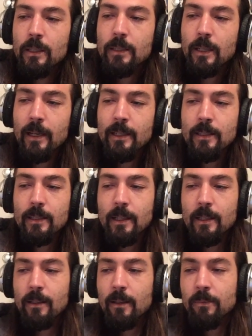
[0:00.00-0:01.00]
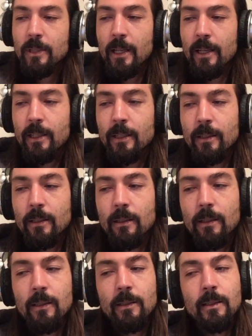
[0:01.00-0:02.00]
Titans ended up taking it.
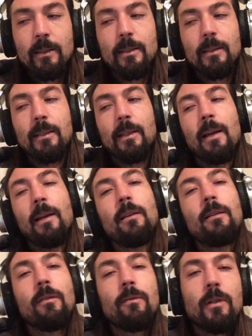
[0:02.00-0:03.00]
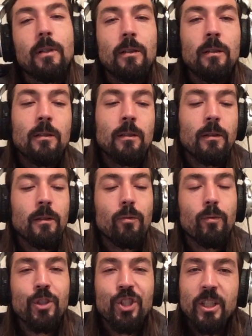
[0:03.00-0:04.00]
Is this the end of the
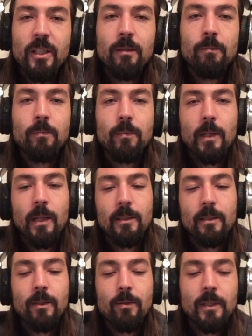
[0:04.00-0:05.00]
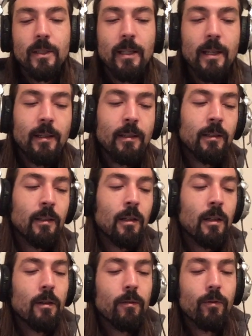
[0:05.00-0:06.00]
regime, as they would say,
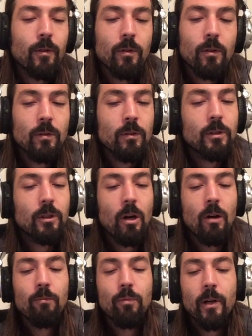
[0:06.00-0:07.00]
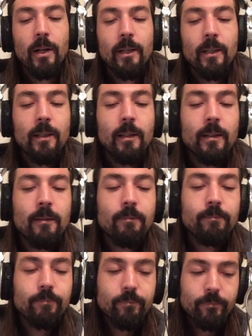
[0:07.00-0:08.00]
for Tom Brady and
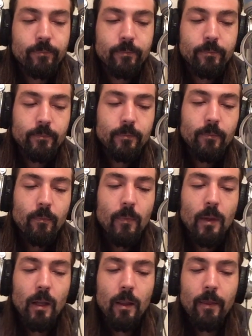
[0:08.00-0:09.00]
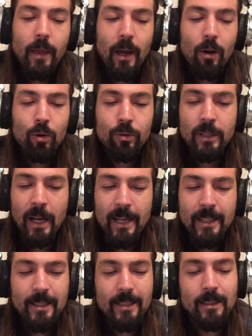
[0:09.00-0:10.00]
that whole
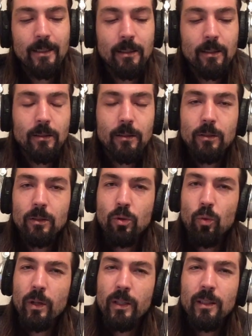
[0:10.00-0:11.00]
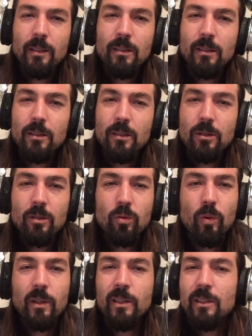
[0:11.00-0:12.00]
dynasty?
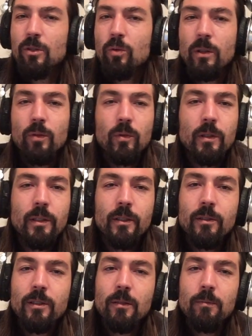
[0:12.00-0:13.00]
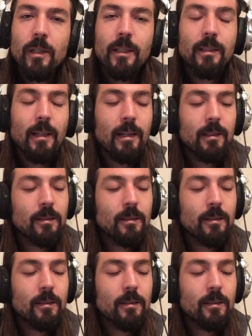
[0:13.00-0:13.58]
21 years, something like that.